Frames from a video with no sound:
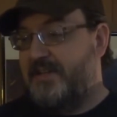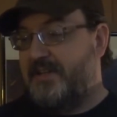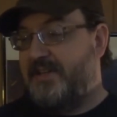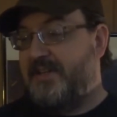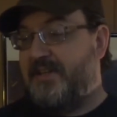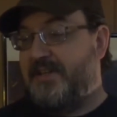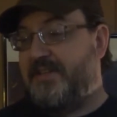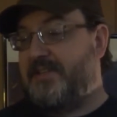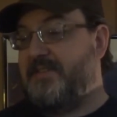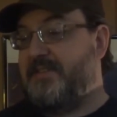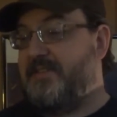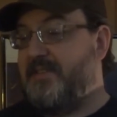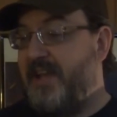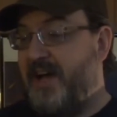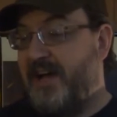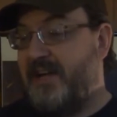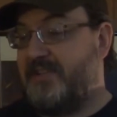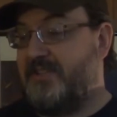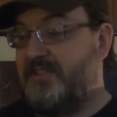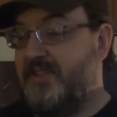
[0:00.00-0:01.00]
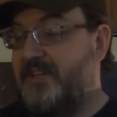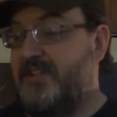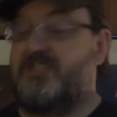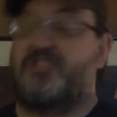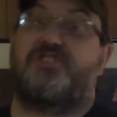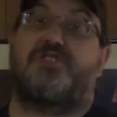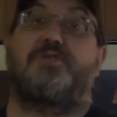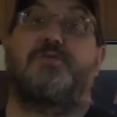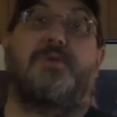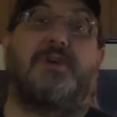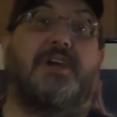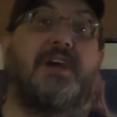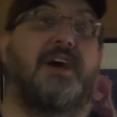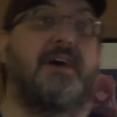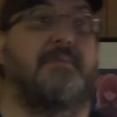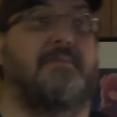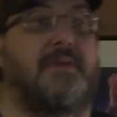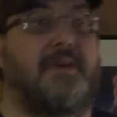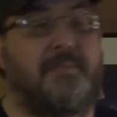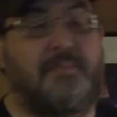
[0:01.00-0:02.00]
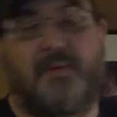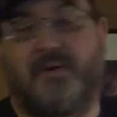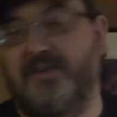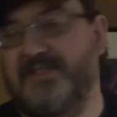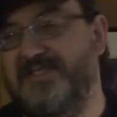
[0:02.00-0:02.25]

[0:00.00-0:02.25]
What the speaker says: he's not chewing on people.